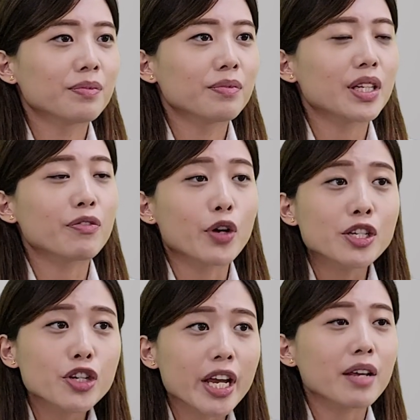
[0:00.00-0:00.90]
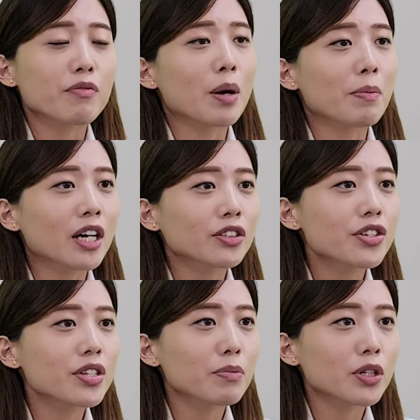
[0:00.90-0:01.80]
Differentiating from other
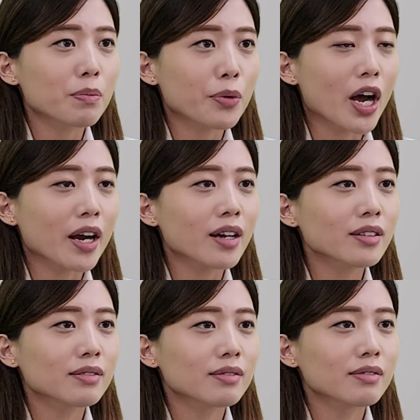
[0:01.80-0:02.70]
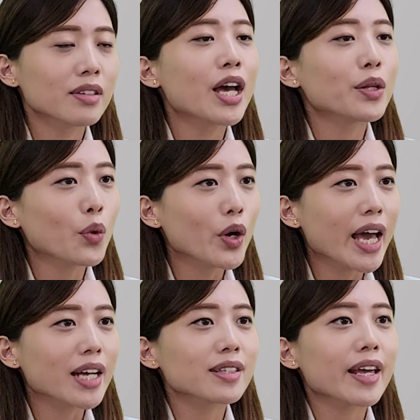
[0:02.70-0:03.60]
similar products,
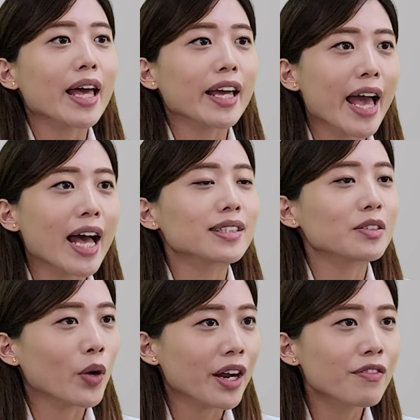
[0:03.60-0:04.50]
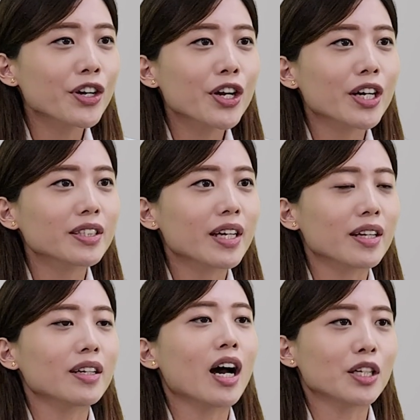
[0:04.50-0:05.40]
TwinX can cast whatever content
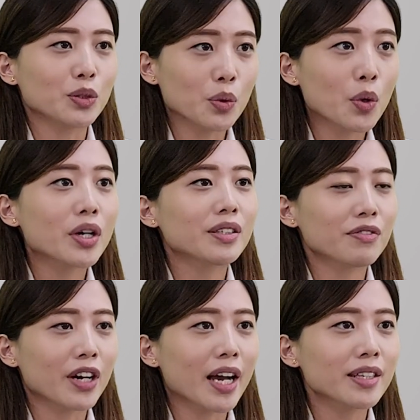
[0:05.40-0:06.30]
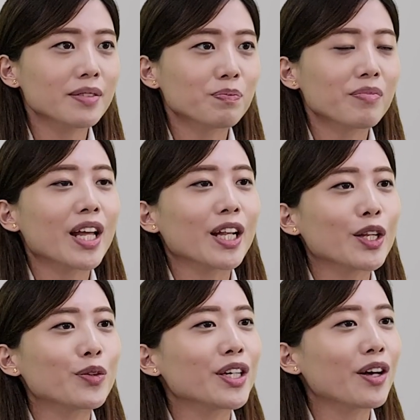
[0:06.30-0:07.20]
on your device,
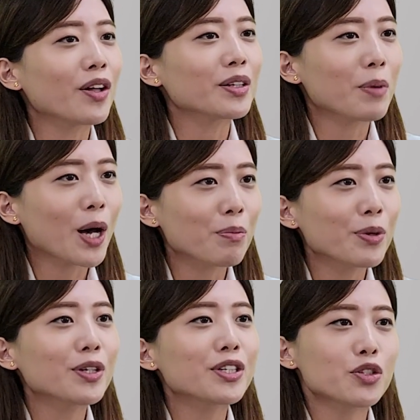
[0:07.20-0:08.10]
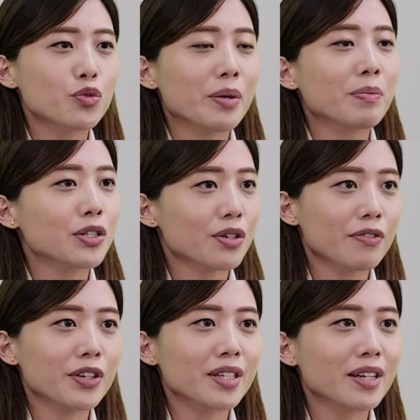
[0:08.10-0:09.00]
including all the popular streaming
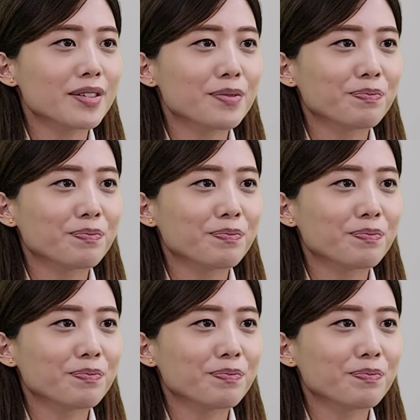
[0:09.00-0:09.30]
services.